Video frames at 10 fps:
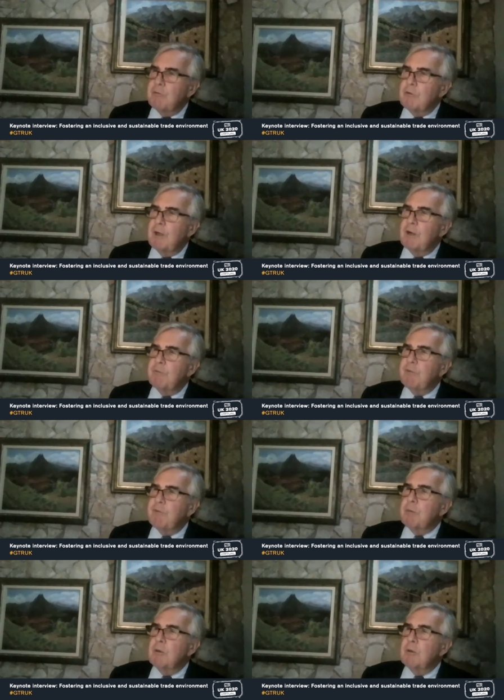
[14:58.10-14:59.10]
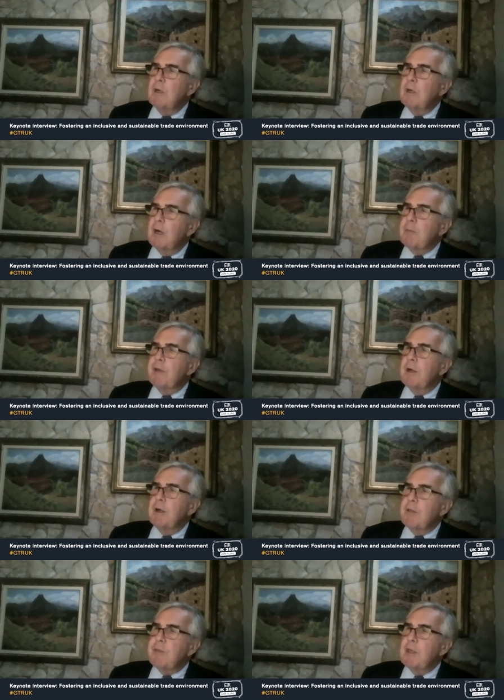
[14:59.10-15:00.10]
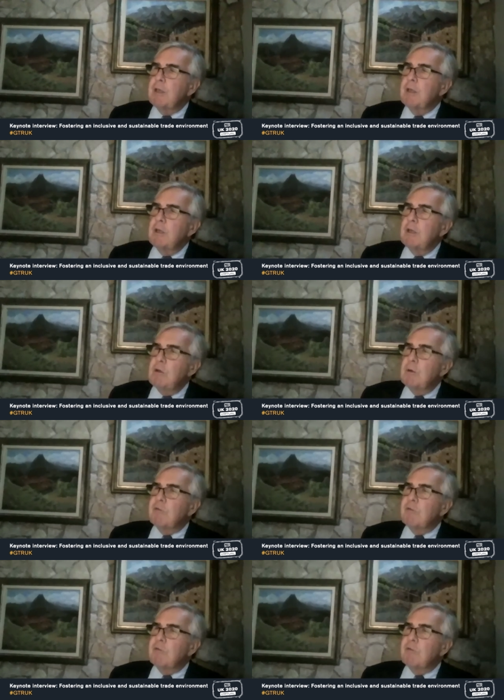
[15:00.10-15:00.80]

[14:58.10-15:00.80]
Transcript: And they're available up there. And I think you at the